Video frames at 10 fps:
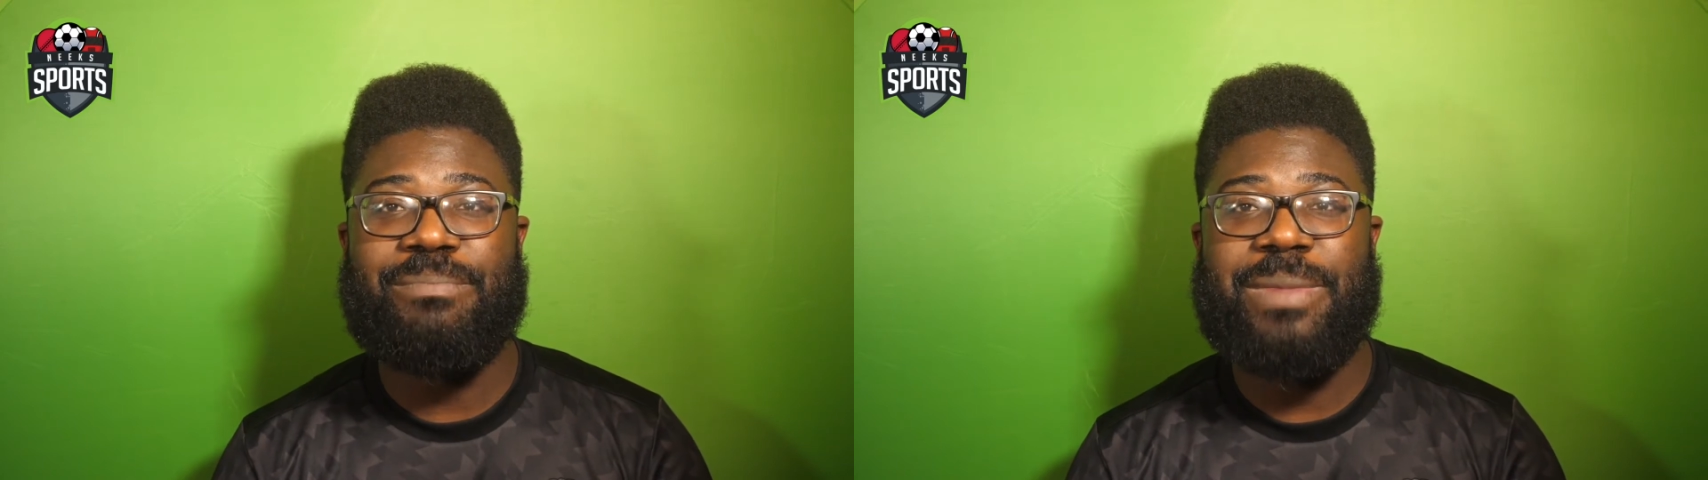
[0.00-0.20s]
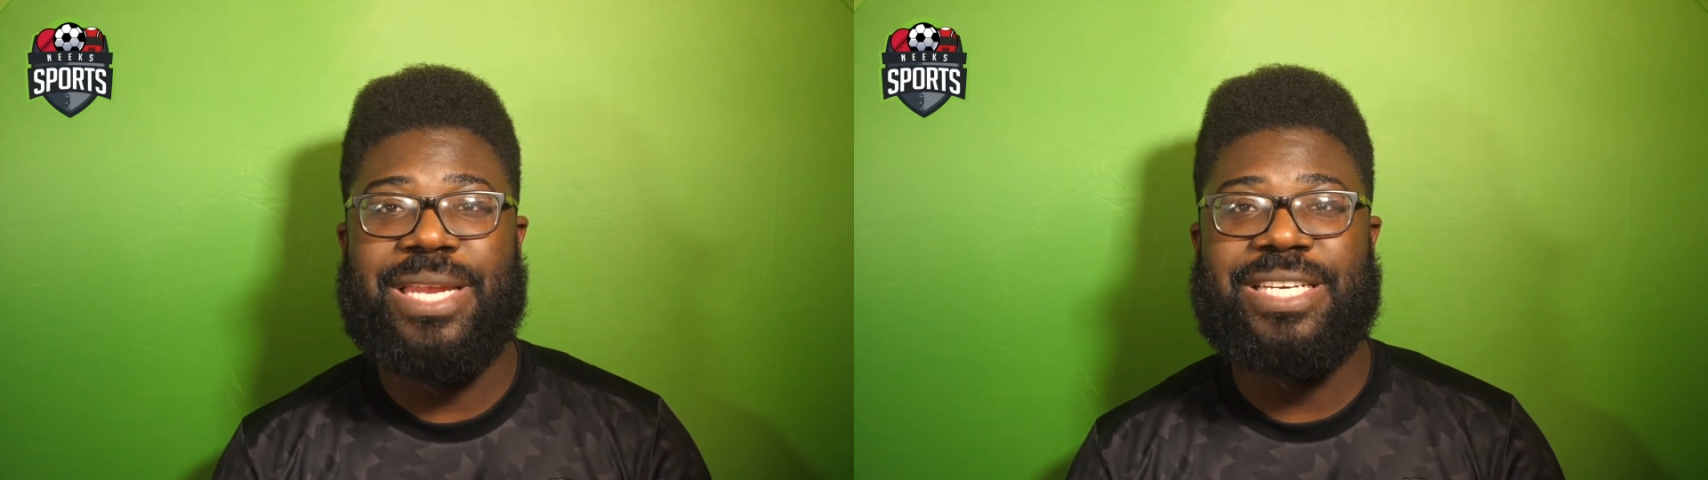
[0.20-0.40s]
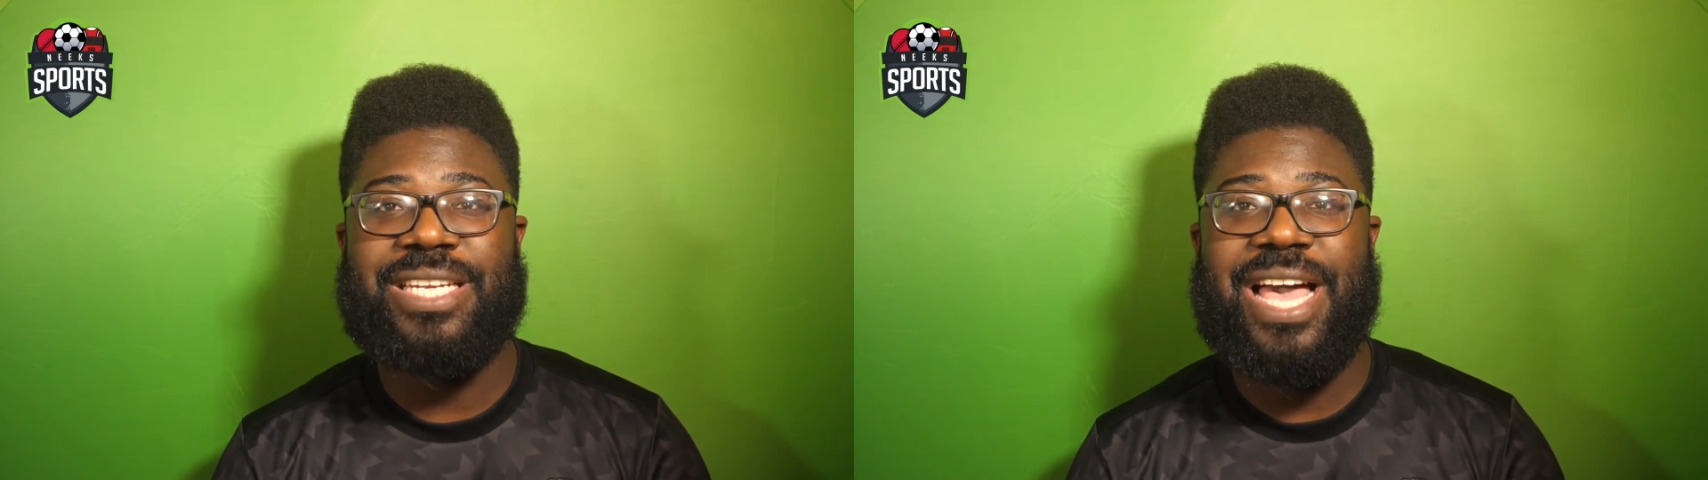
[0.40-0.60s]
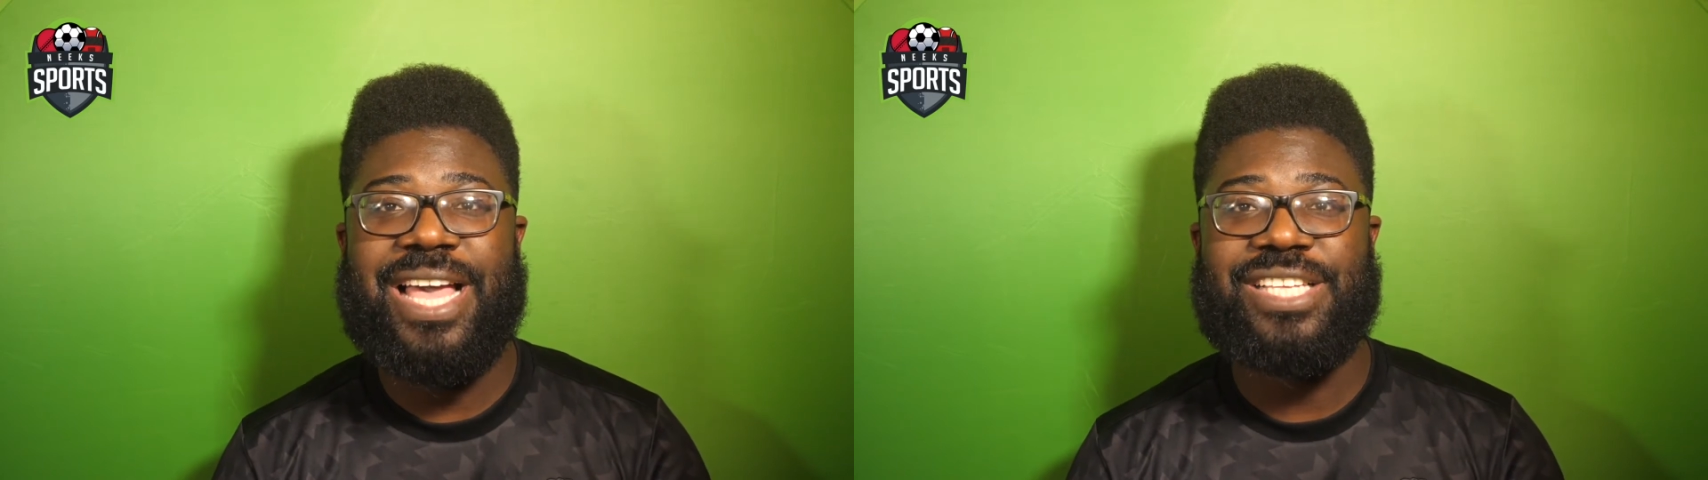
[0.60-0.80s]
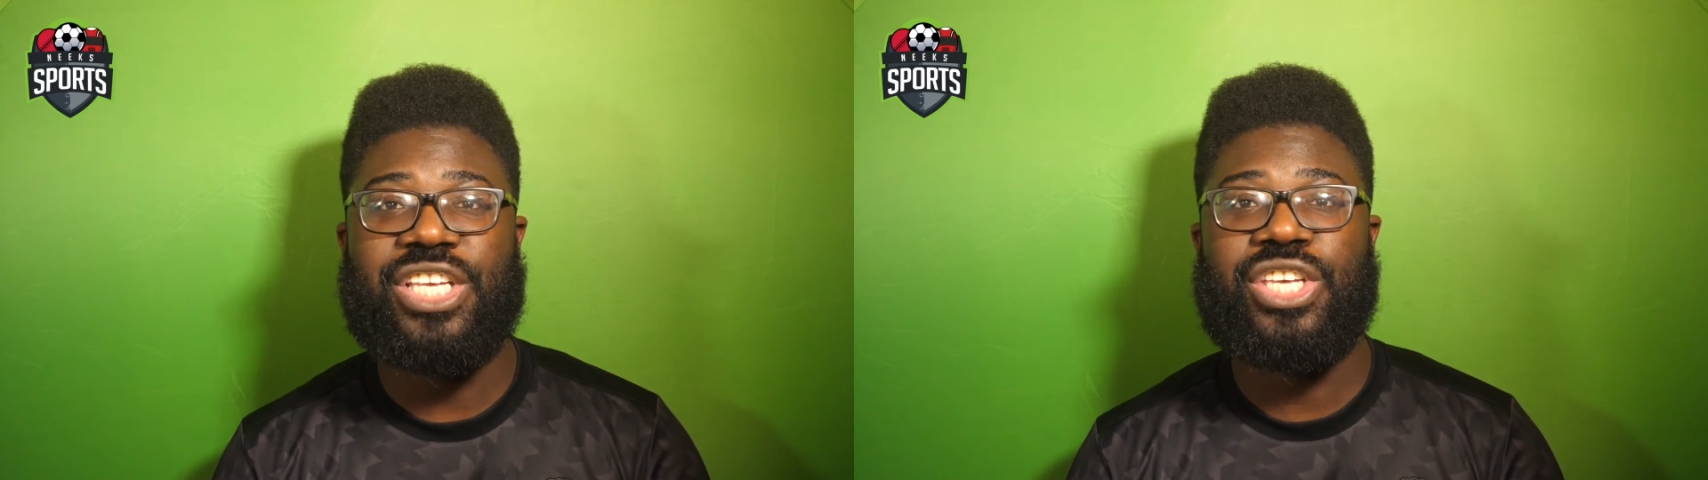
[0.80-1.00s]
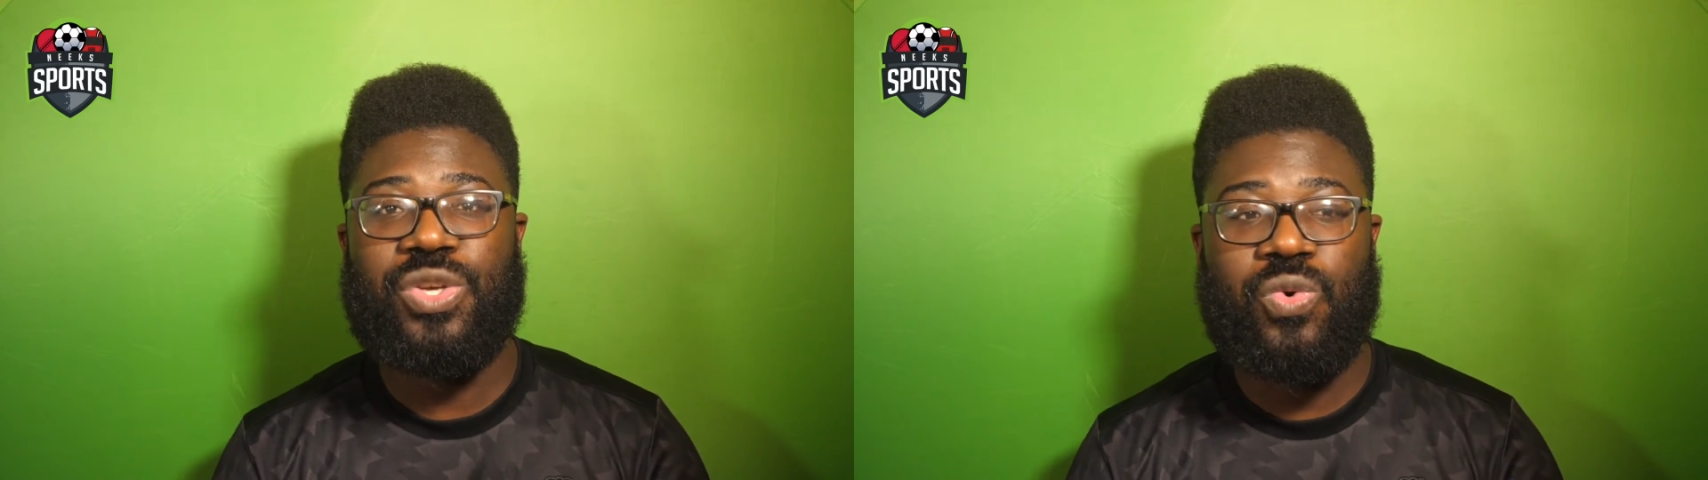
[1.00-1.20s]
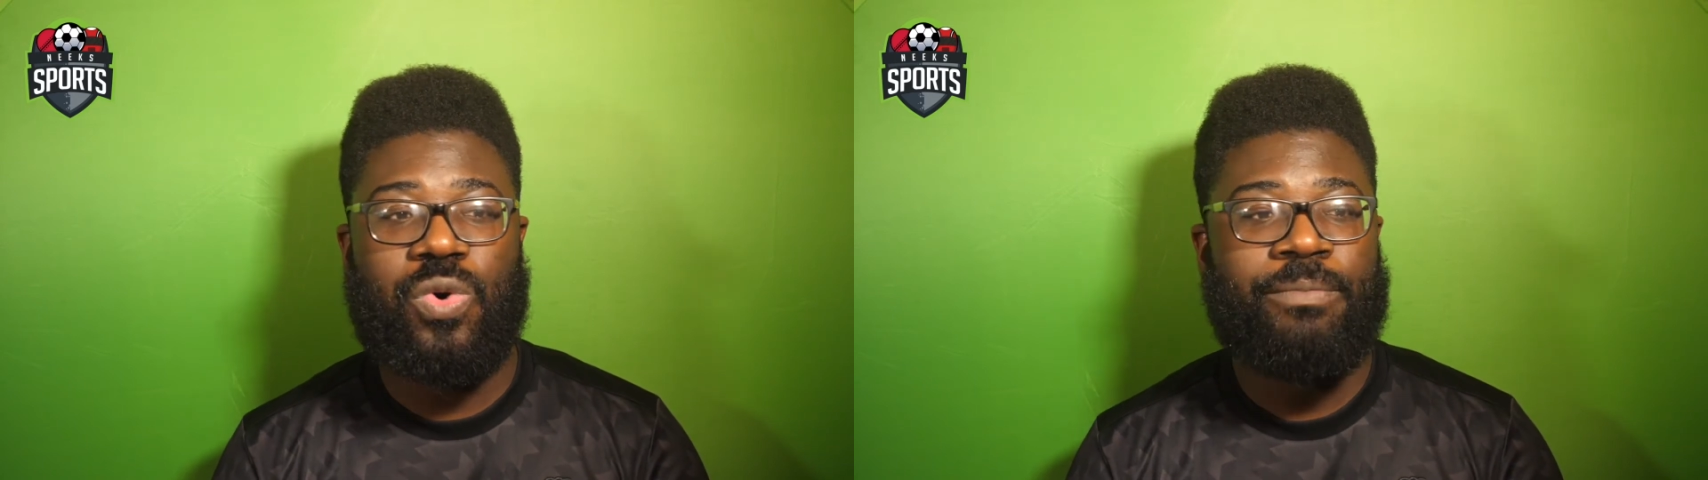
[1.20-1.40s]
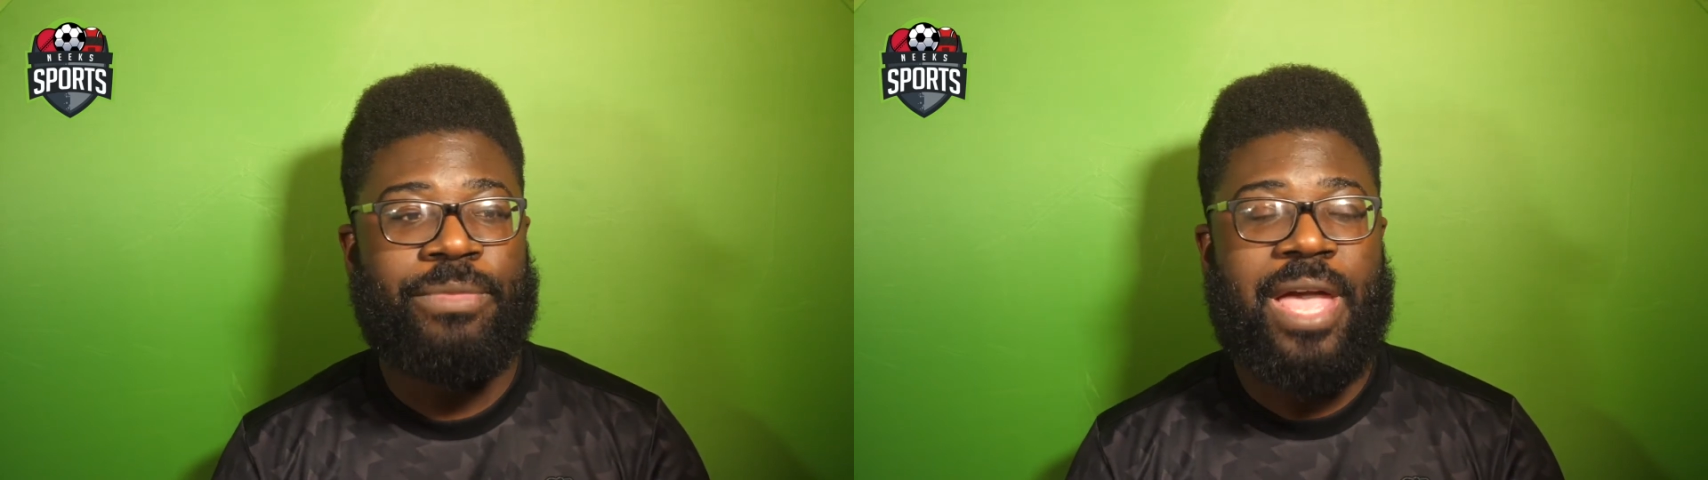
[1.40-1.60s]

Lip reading: to make the tie secure.